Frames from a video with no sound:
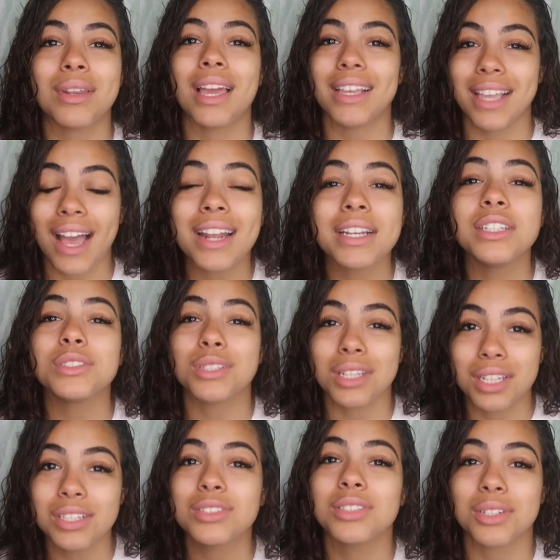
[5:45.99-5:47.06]
Like, y'all need to
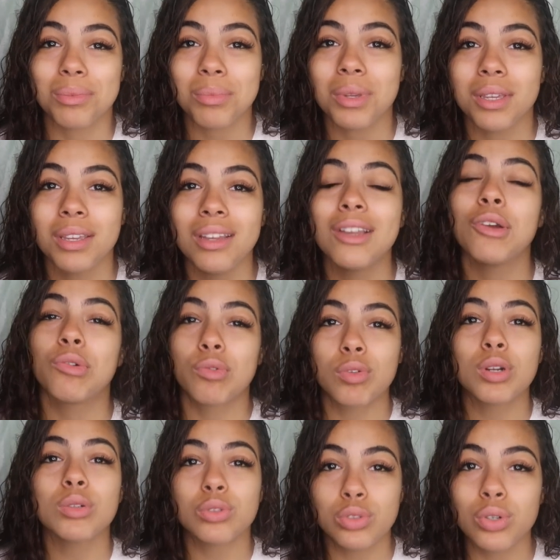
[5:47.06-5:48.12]
listen to me.
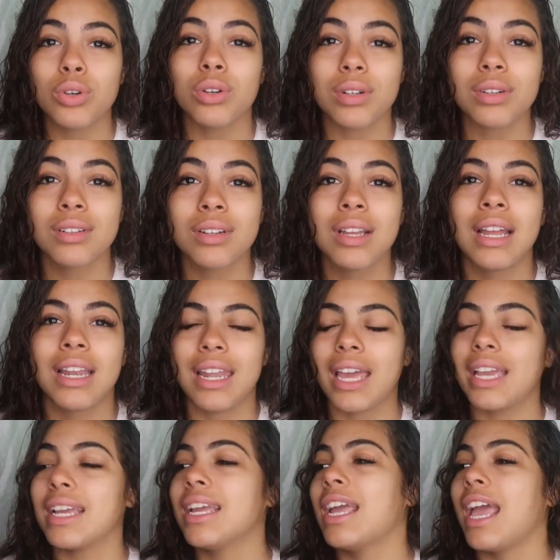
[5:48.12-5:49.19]
Real talk.
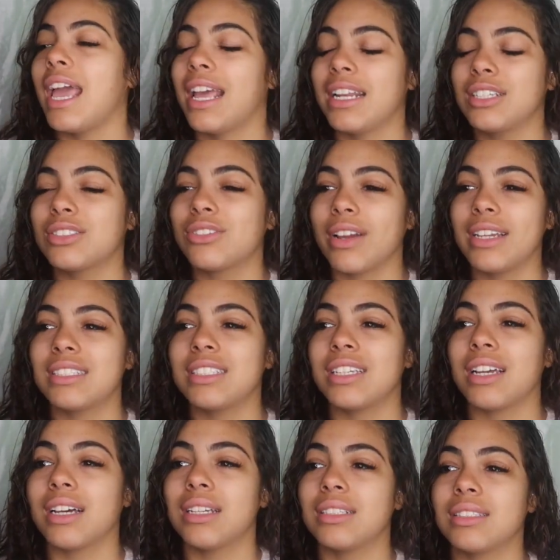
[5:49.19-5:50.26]
Like, and it's crazy
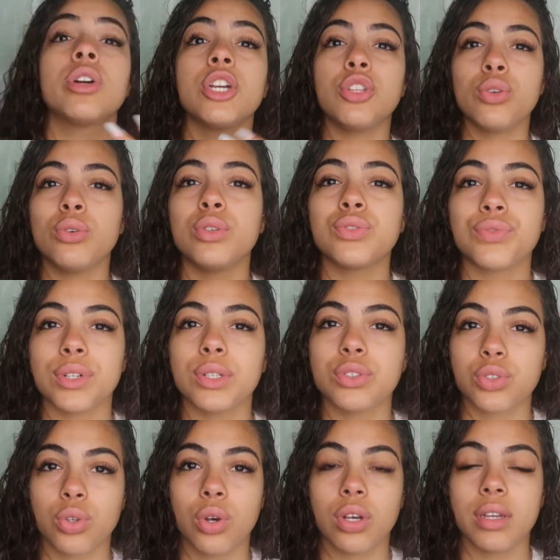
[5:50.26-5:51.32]
because you could use real
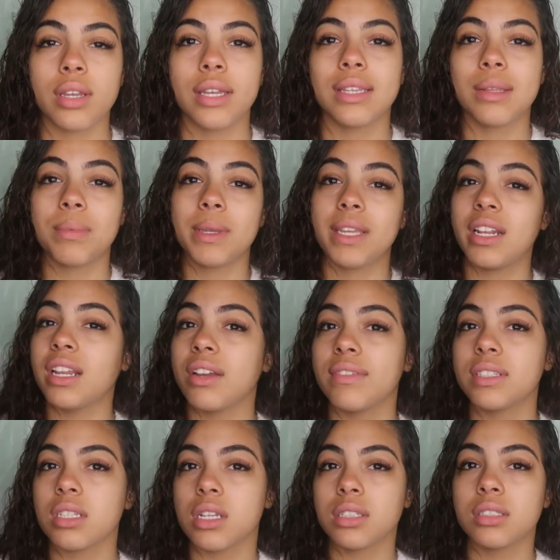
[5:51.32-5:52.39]
talk in the beginning of
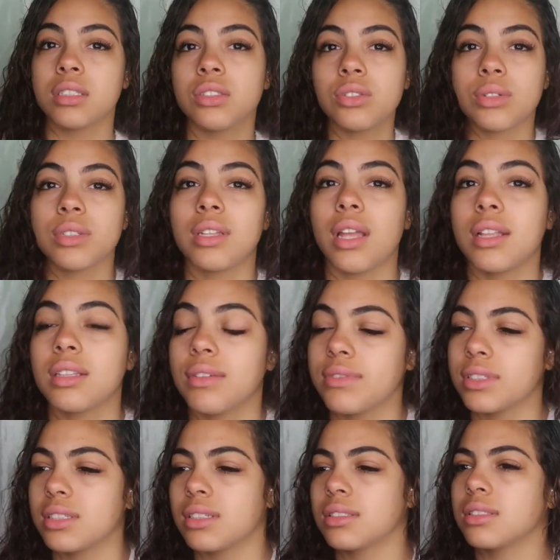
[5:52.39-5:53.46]
a sentence or in the end of
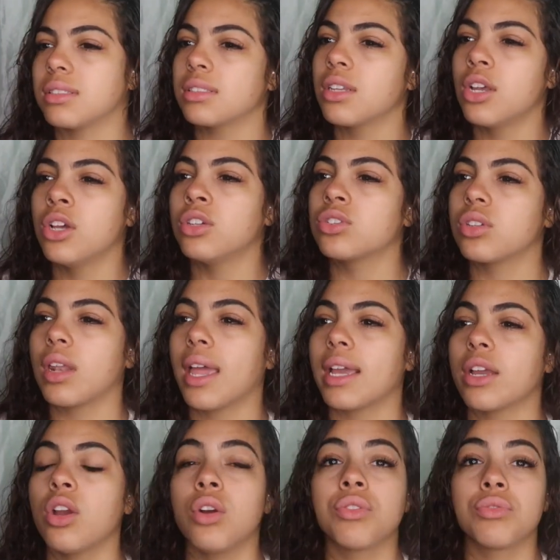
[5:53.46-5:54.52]
a sentence. So
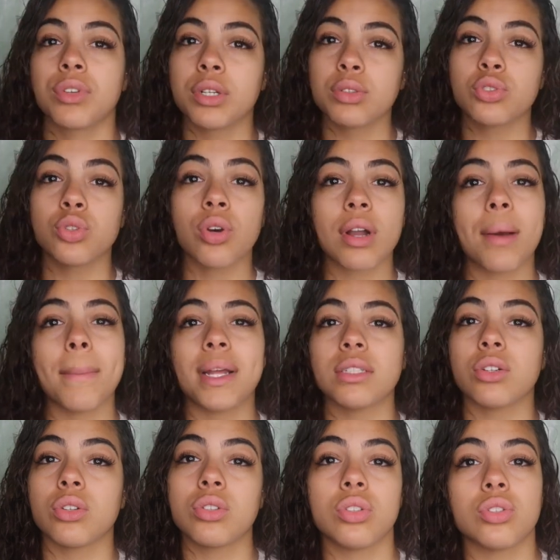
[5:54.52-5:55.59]
like, real talk, I'm about
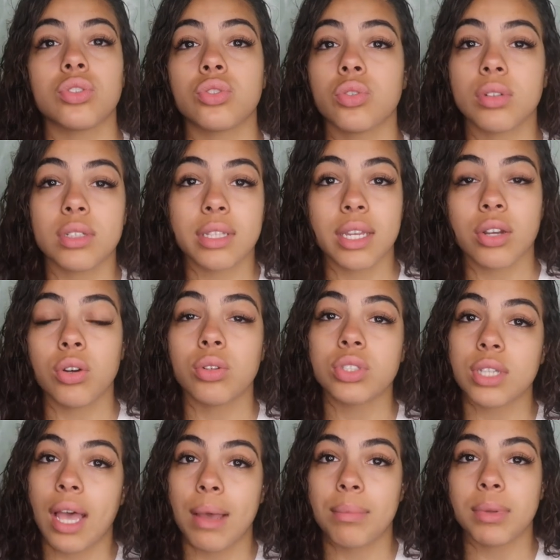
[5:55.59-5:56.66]
to go to the store today and go
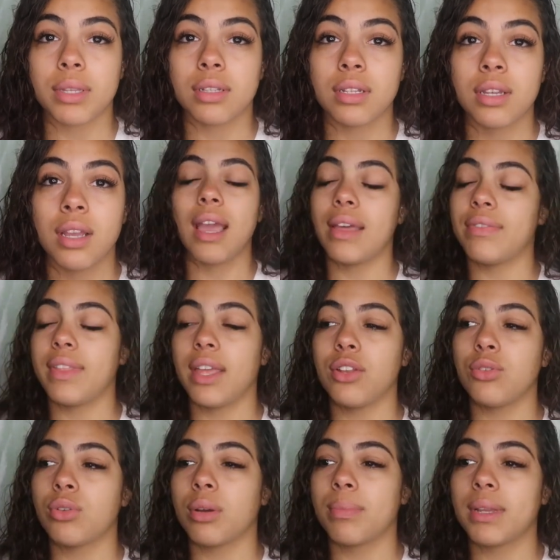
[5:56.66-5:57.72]
shopping. And
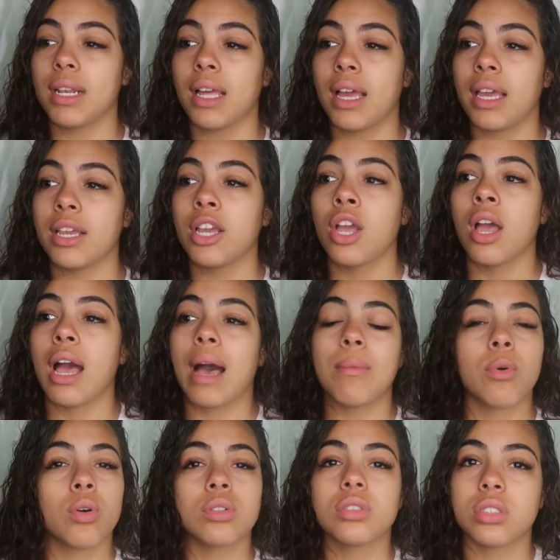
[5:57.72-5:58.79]
then you could be like, I'm
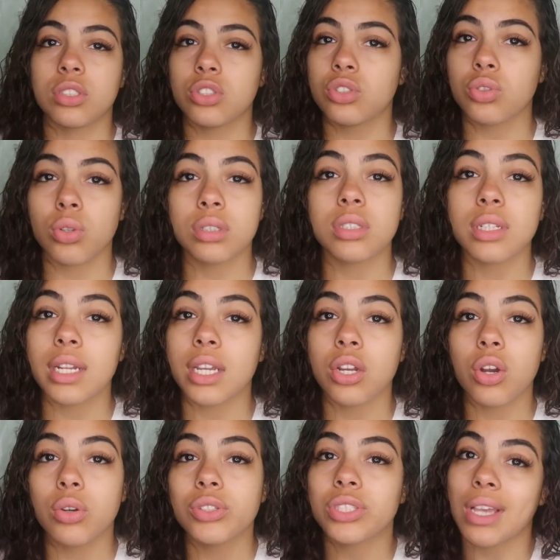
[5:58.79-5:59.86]
gonna go to the store today
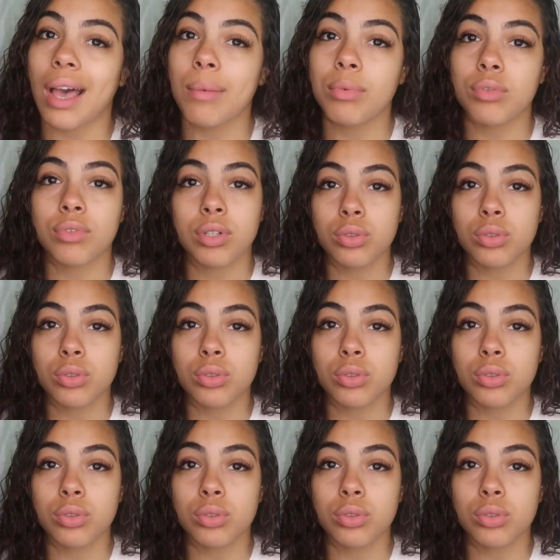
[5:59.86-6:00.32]
and go shopping.